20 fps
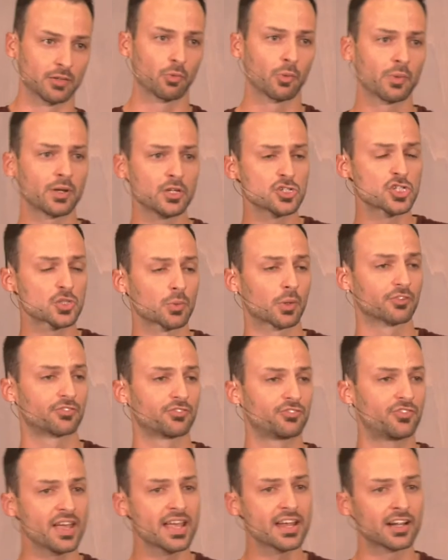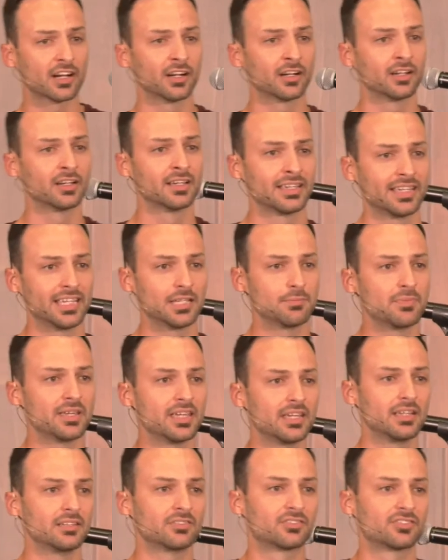When we use the word fair, it
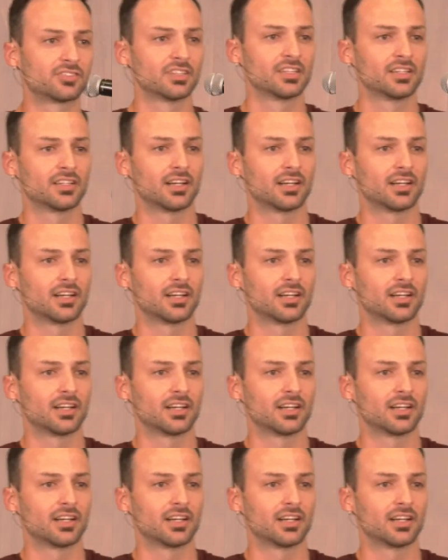means